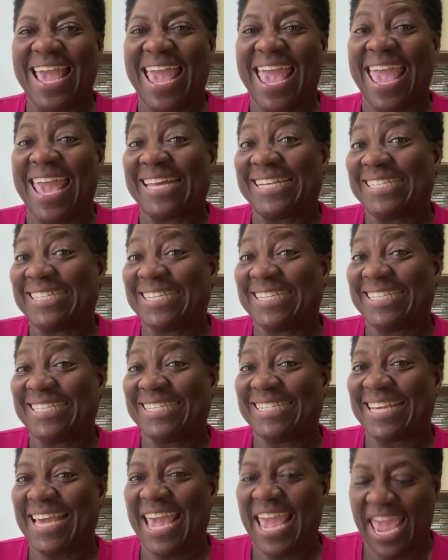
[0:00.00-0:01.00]
and
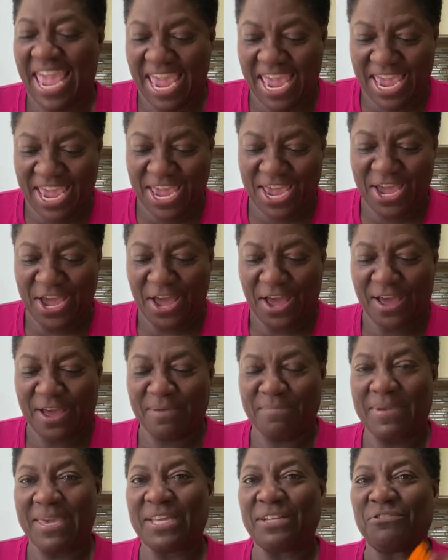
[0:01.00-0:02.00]
today
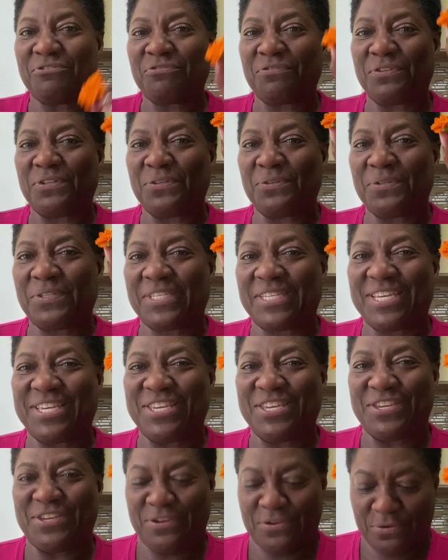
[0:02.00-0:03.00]
I'm introducing
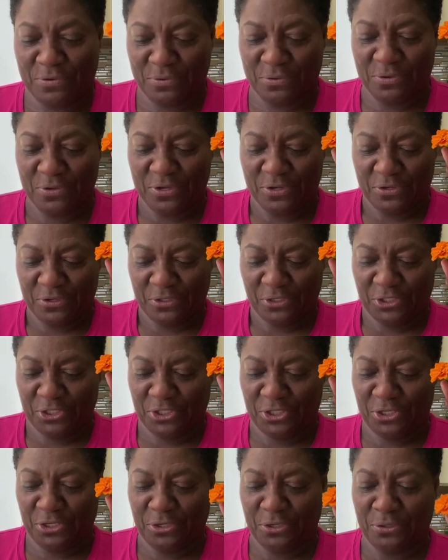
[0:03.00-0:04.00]
you
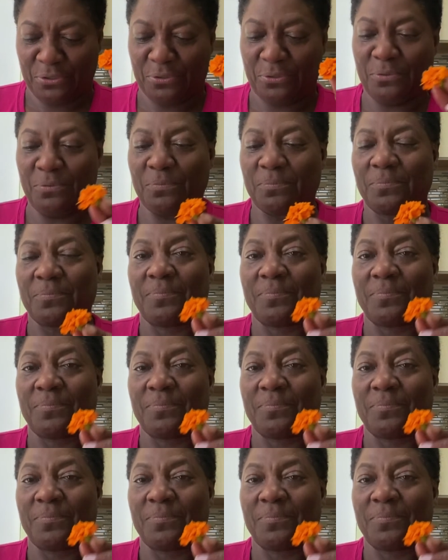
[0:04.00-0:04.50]
to